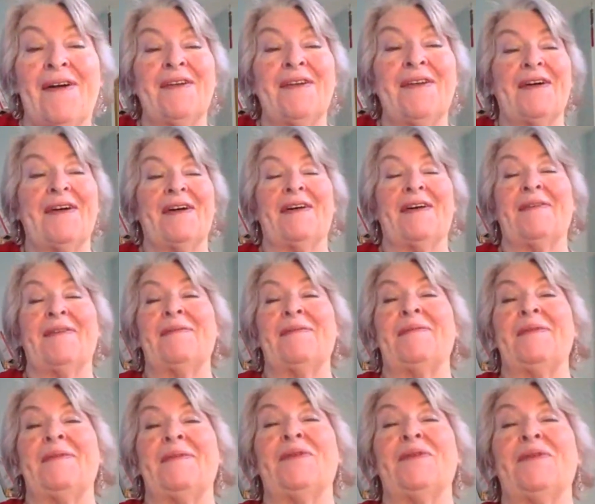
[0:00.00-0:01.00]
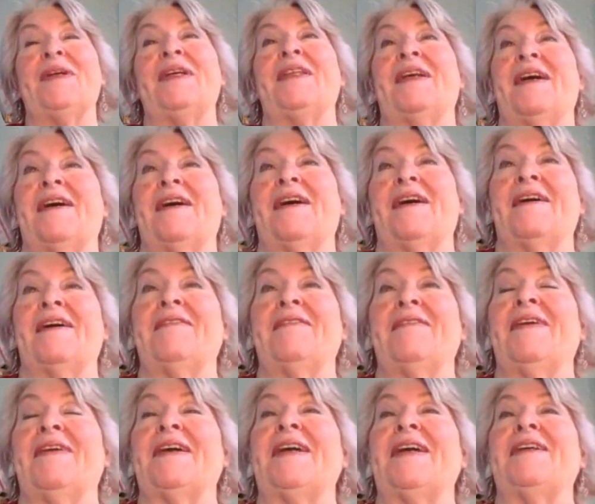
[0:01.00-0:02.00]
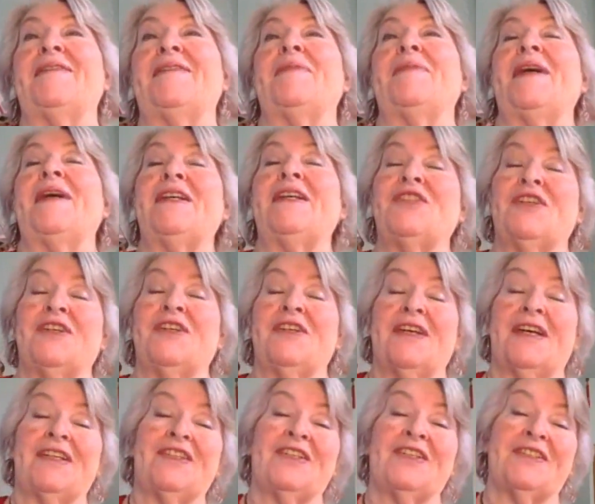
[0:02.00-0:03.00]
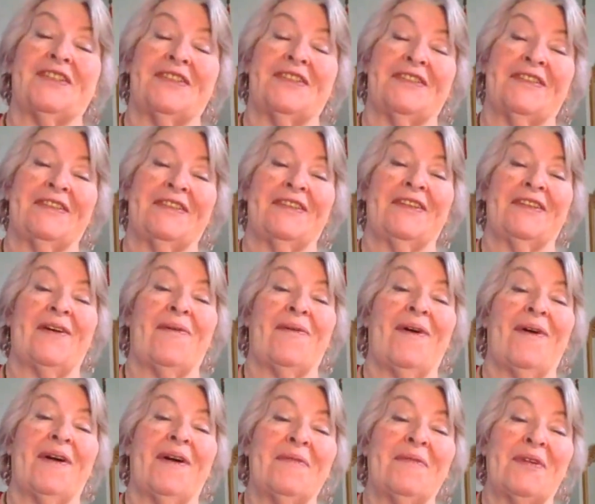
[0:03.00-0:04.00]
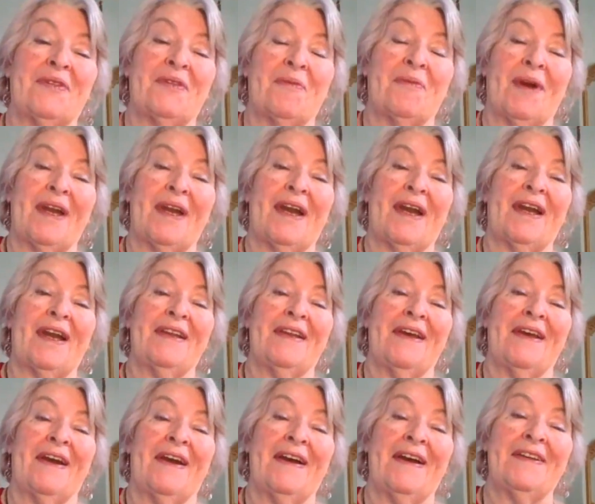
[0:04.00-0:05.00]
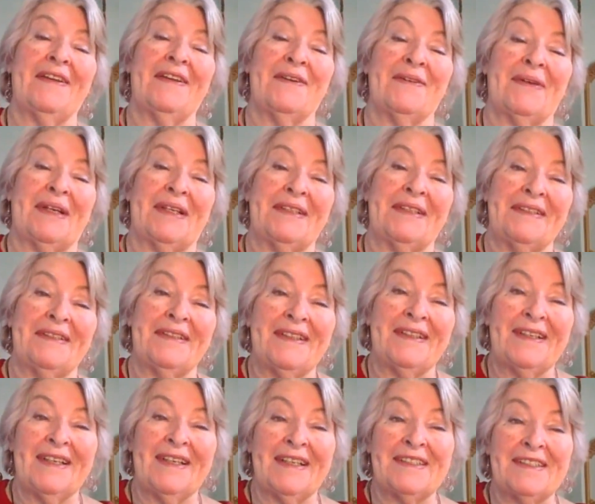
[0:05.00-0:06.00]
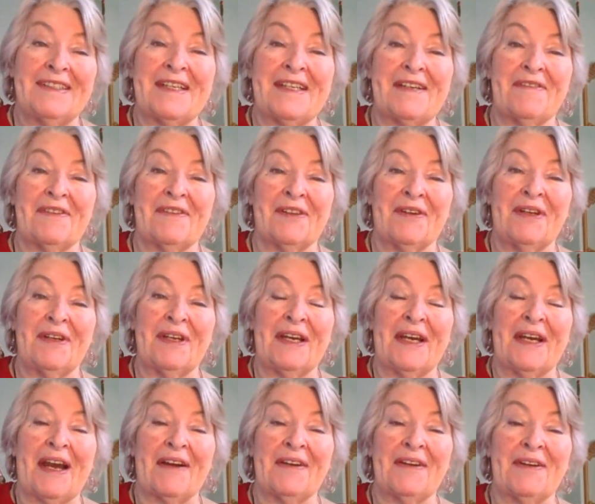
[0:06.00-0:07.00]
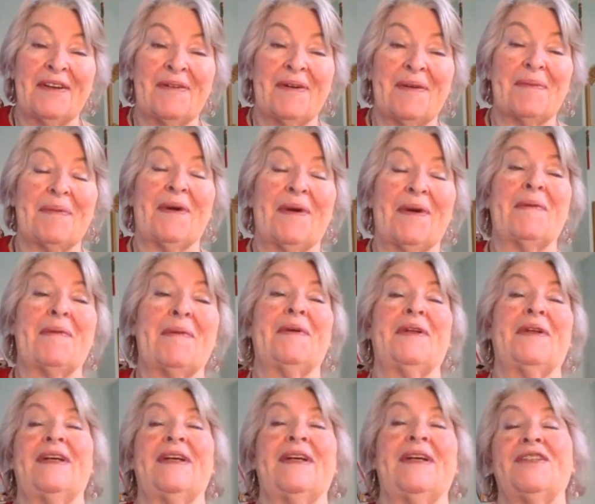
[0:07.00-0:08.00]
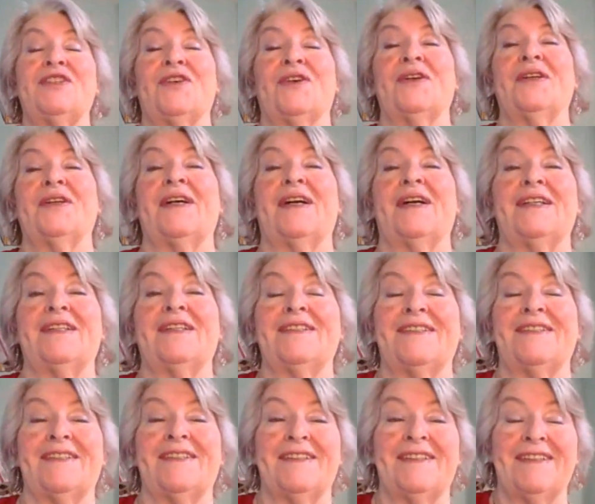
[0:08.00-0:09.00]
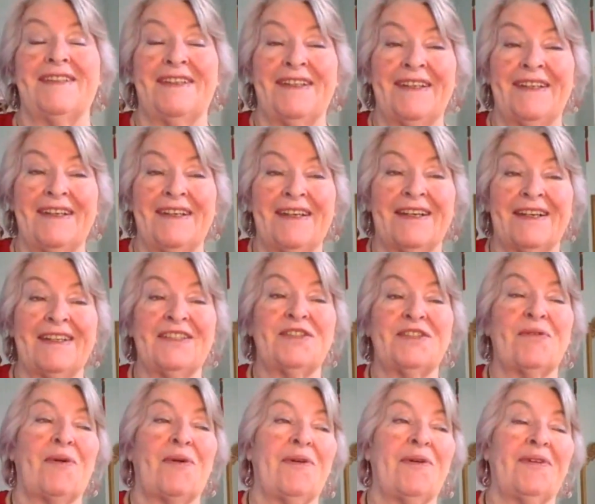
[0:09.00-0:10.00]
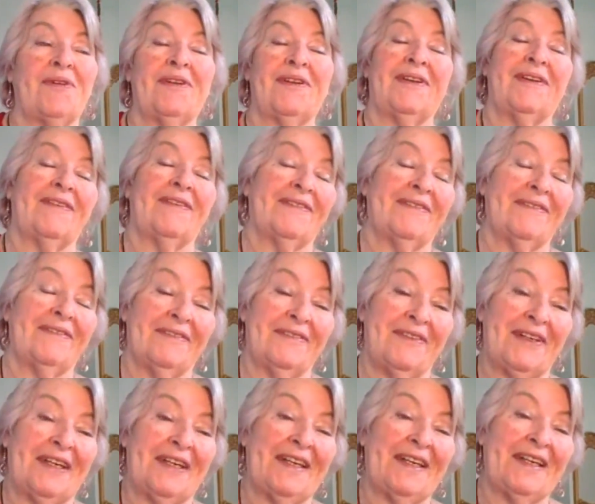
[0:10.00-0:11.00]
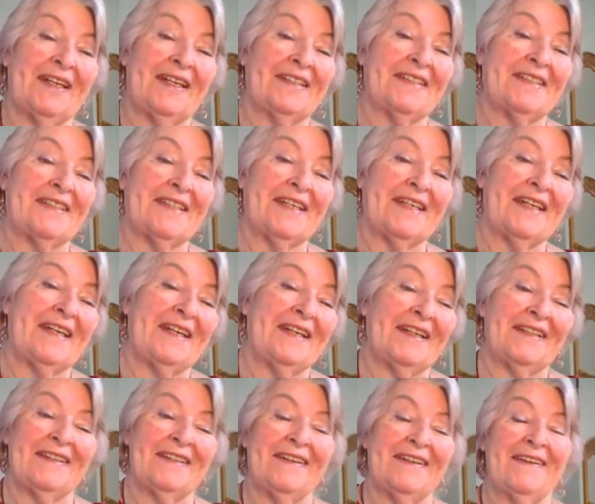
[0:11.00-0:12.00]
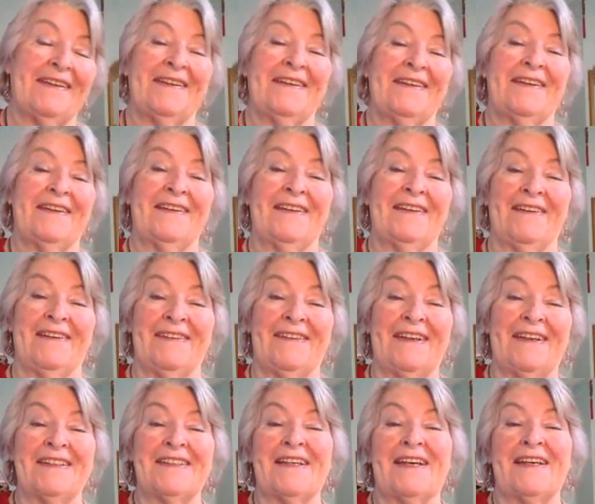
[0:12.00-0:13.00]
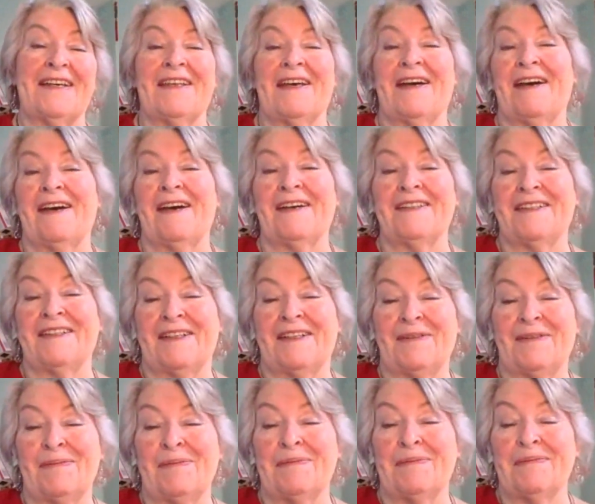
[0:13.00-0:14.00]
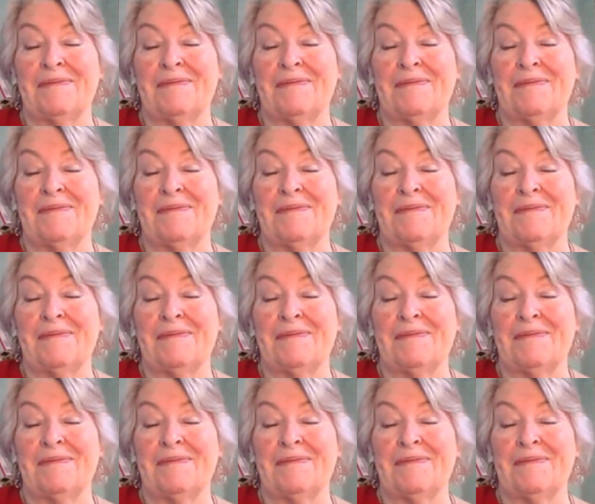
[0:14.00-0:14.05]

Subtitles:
on doing that. I get impatient and I just go on with the way I do it instead of learning how to do it properly, the shortcuts and Control B and C and things like that. It